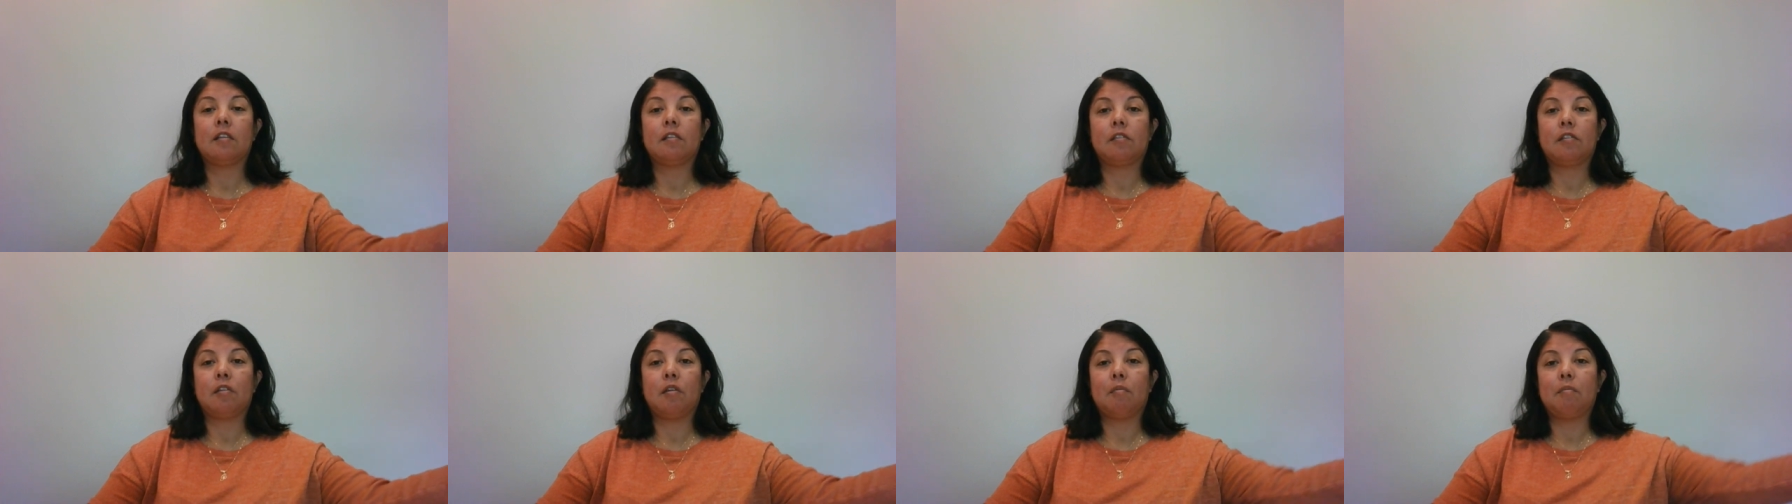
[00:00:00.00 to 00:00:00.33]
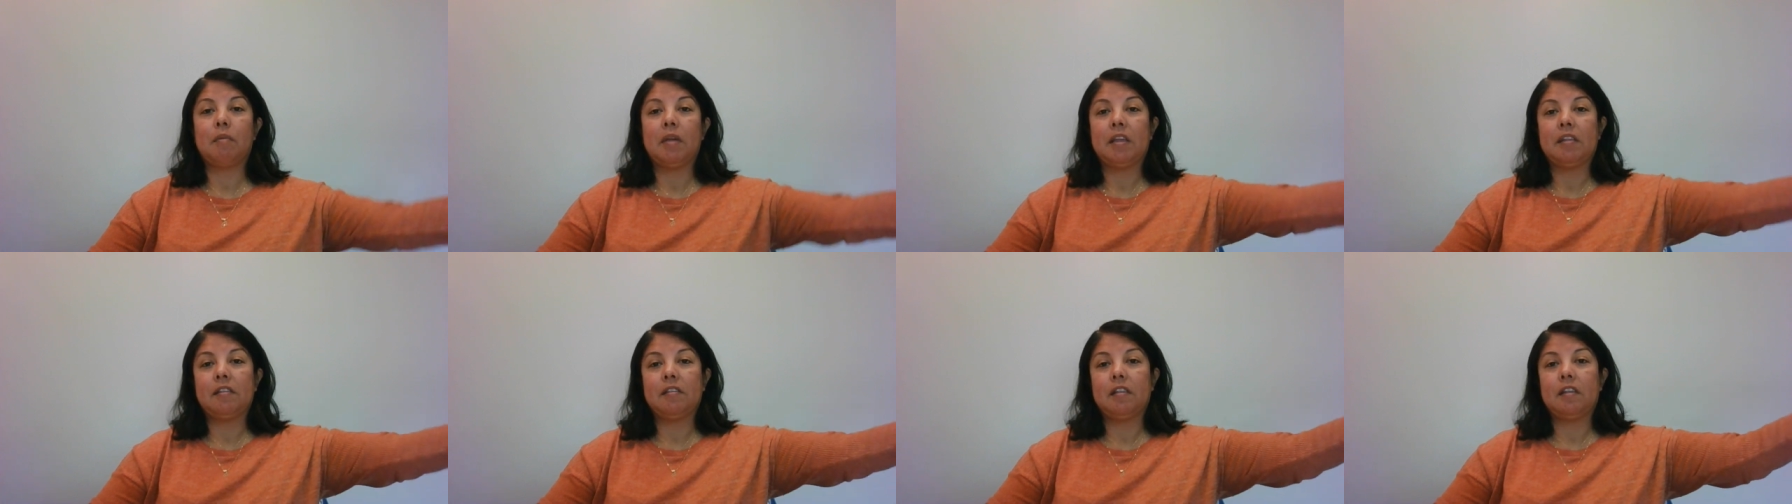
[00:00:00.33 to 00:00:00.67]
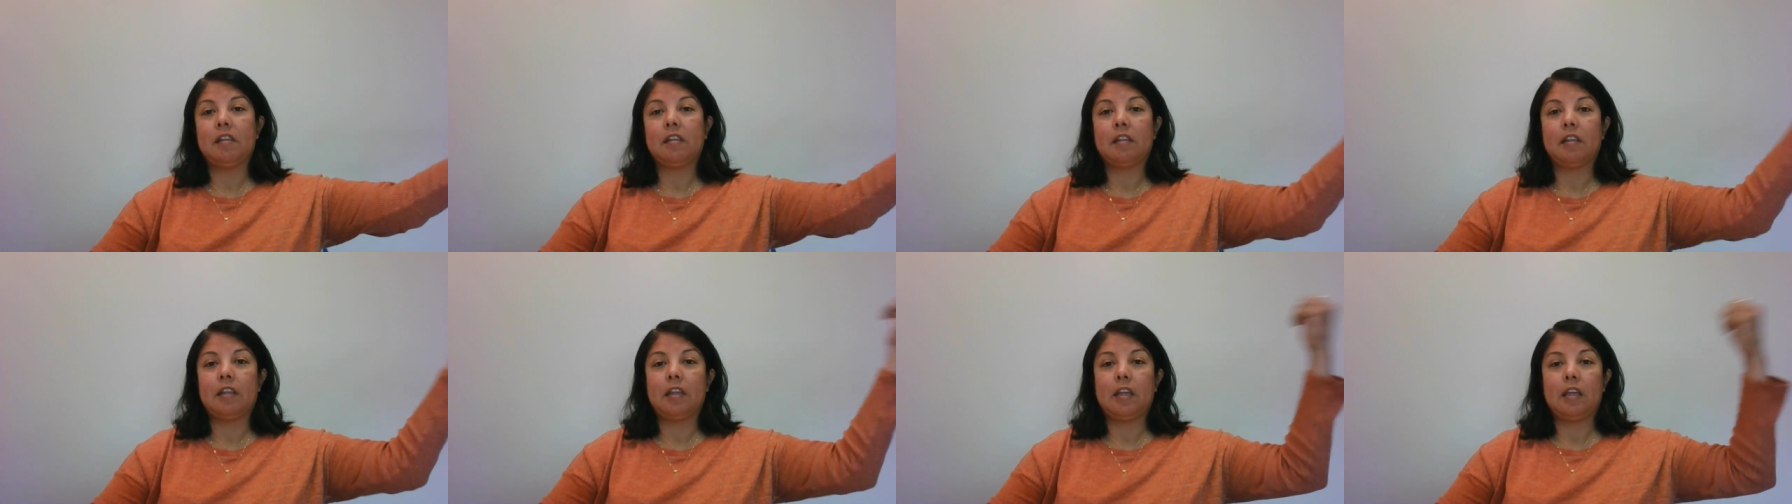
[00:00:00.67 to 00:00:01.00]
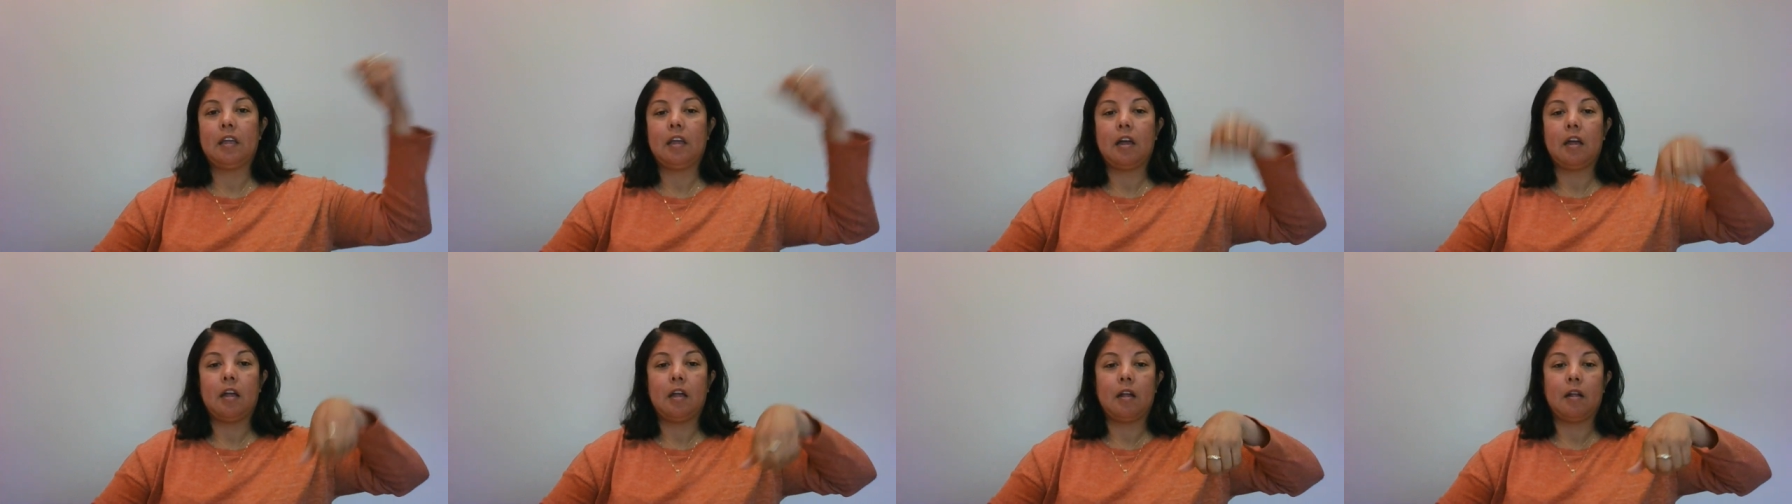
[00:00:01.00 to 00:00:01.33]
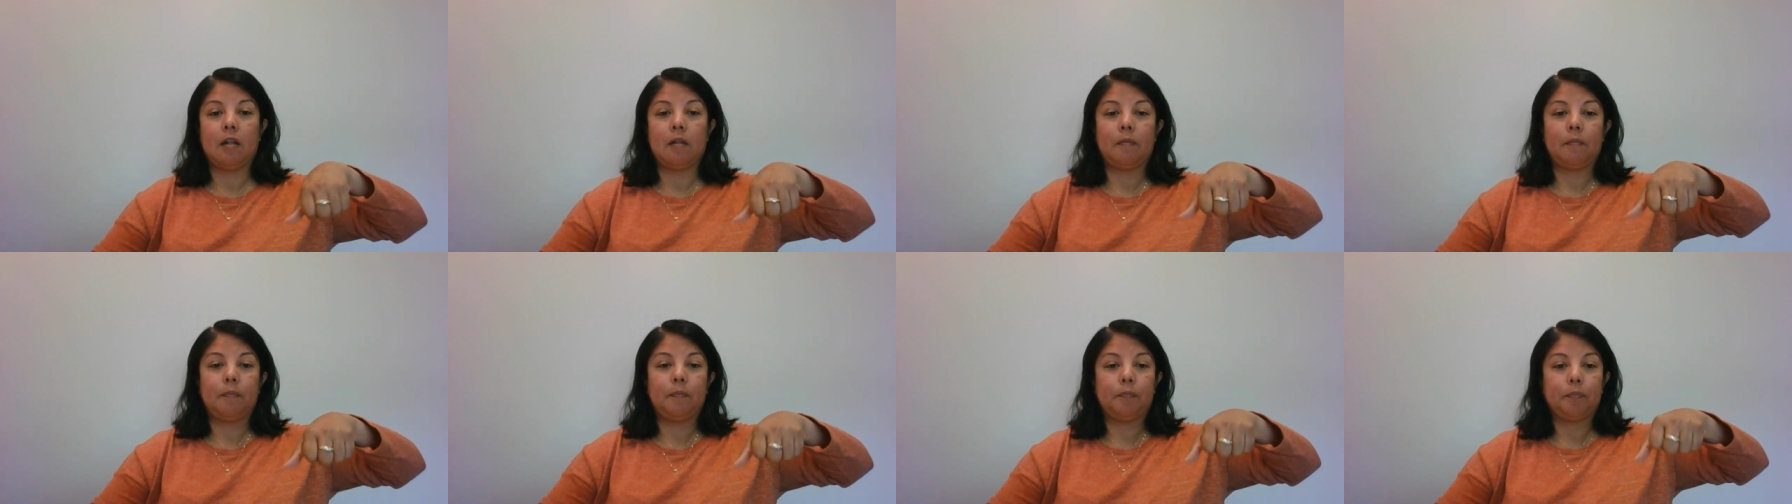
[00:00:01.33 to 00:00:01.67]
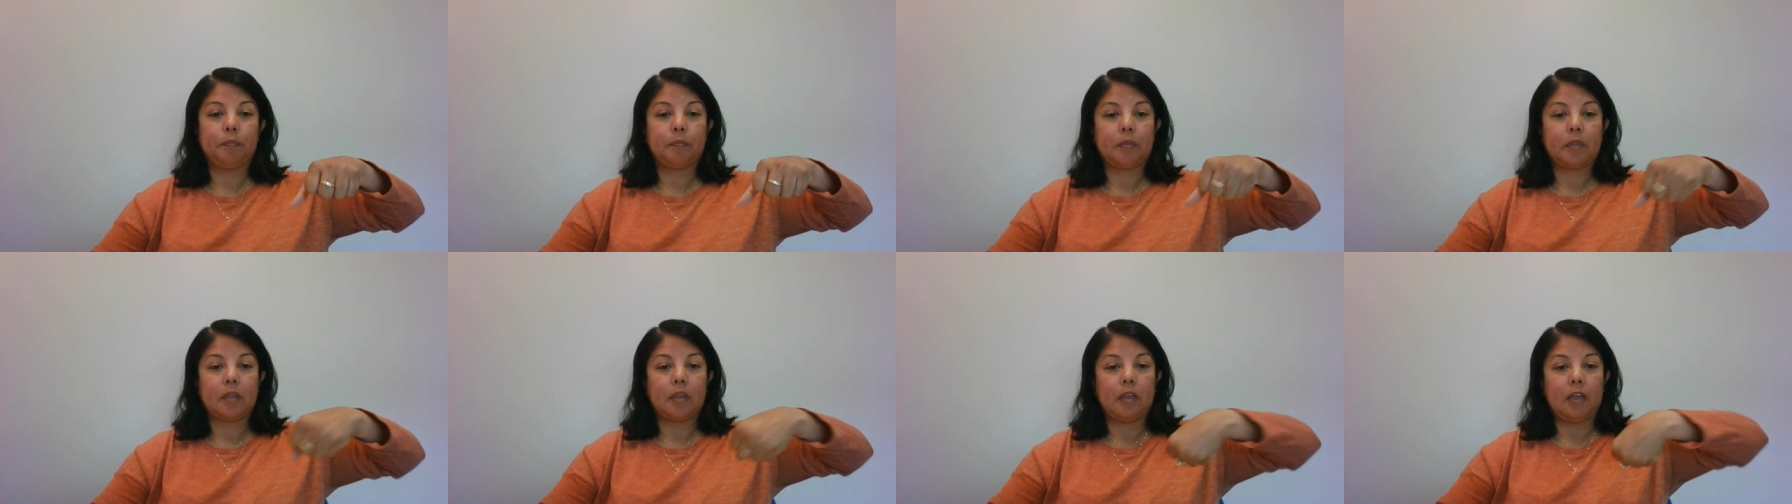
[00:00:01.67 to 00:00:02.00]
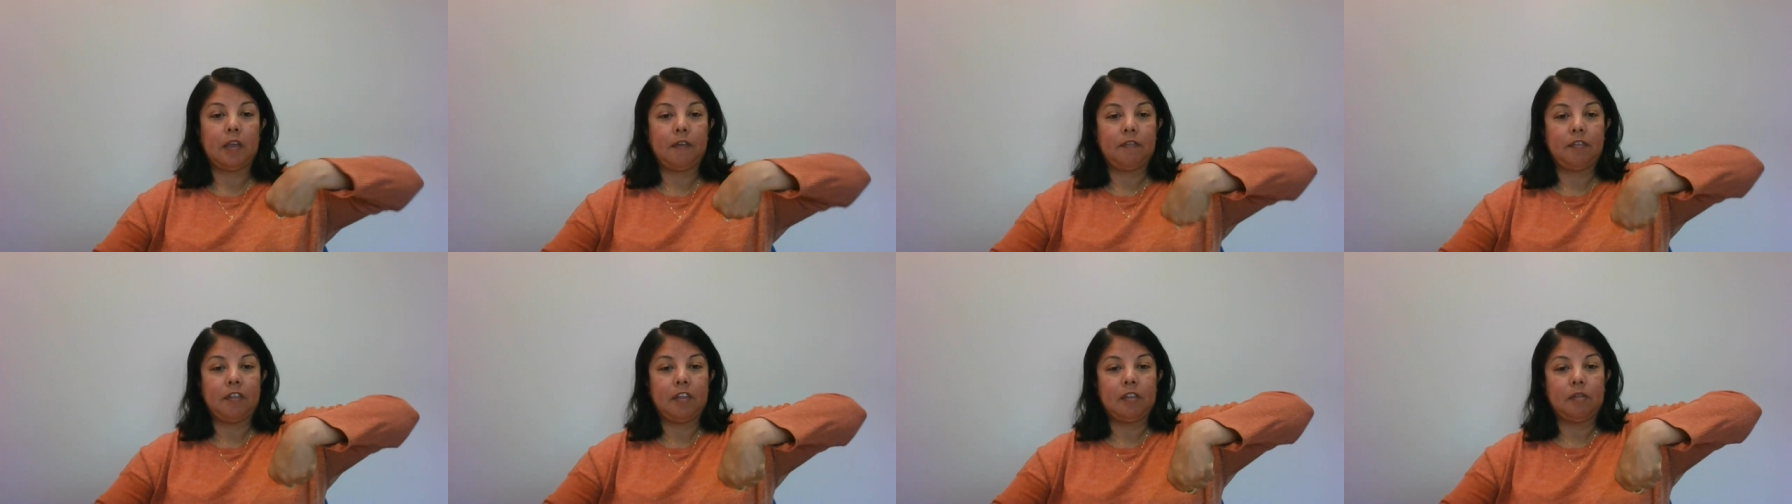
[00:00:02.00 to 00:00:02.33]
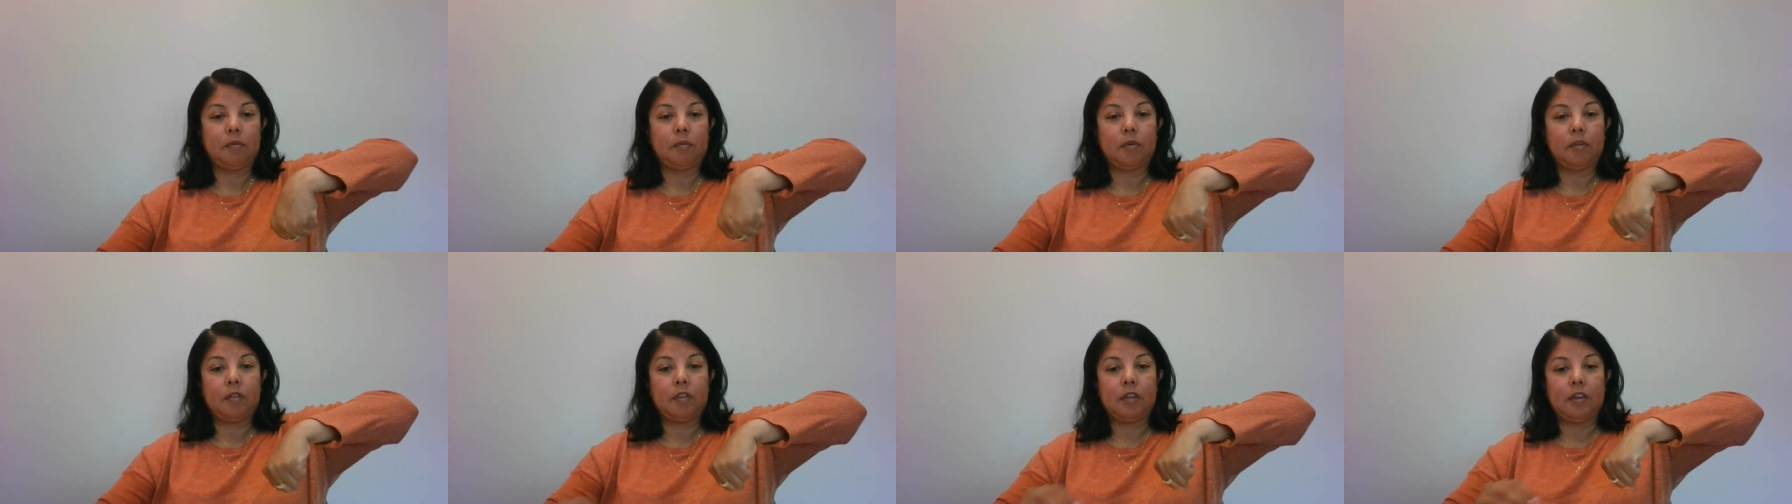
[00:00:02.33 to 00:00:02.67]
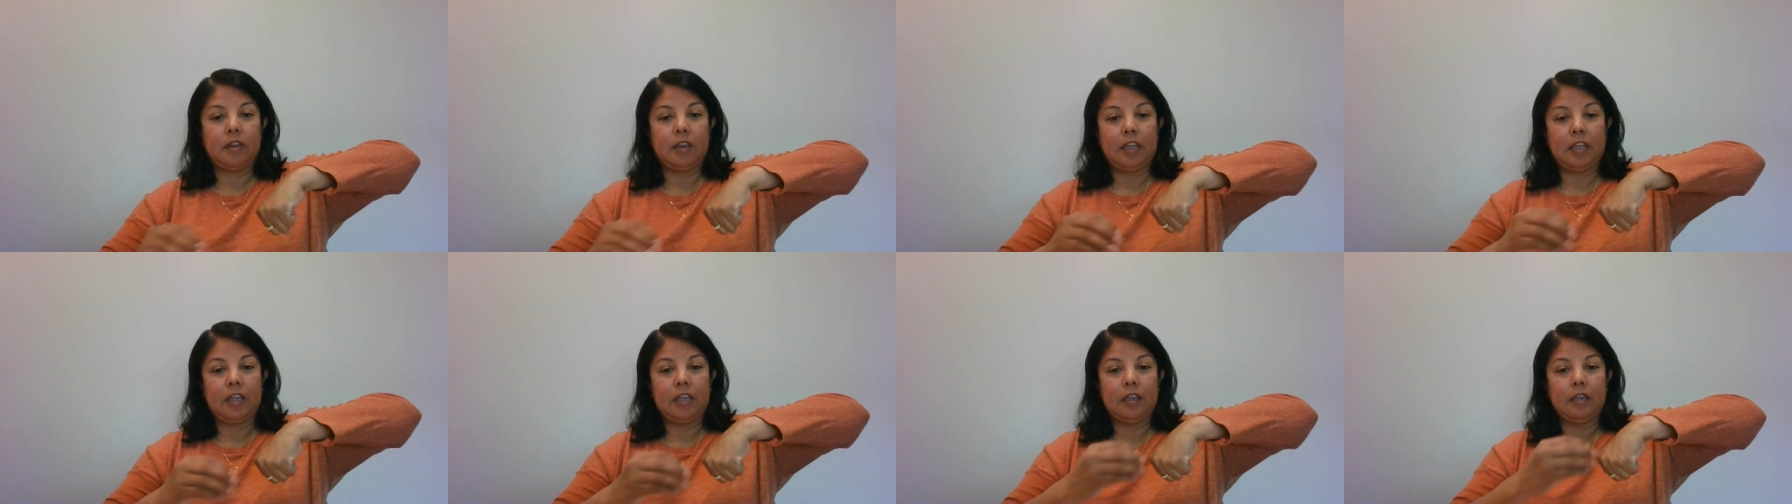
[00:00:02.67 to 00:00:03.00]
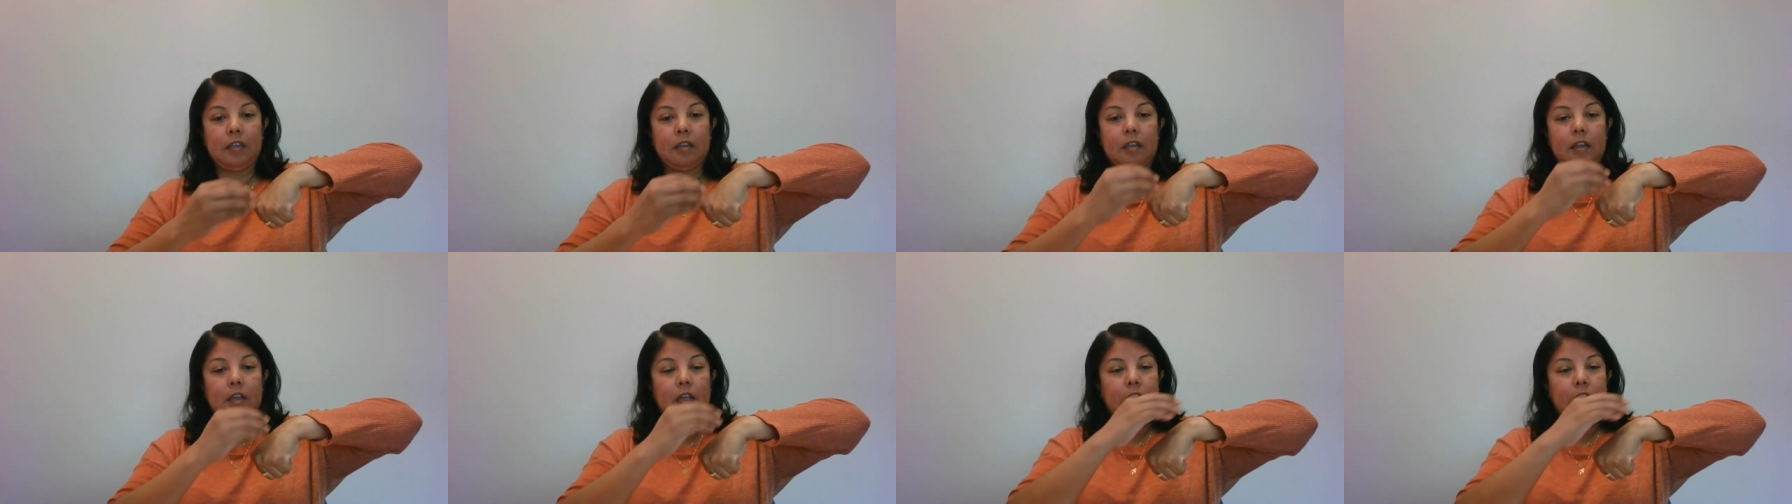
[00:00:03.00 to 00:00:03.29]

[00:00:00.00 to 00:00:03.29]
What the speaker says: So basically, if this were the knee